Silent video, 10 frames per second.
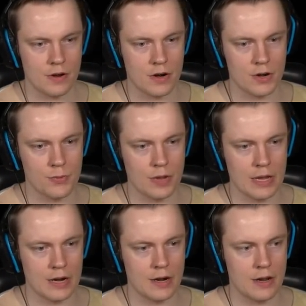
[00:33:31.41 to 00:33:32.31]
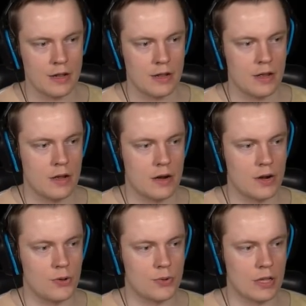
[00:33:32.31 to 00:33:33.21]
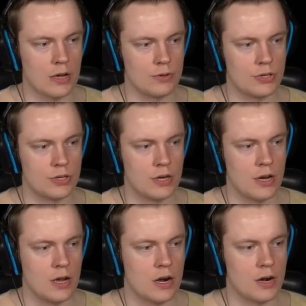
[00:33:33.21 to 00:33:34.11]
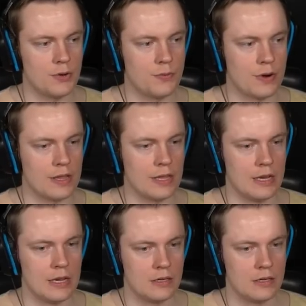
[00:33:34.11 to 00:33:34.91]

Are you here? Are you close? Are you friendly?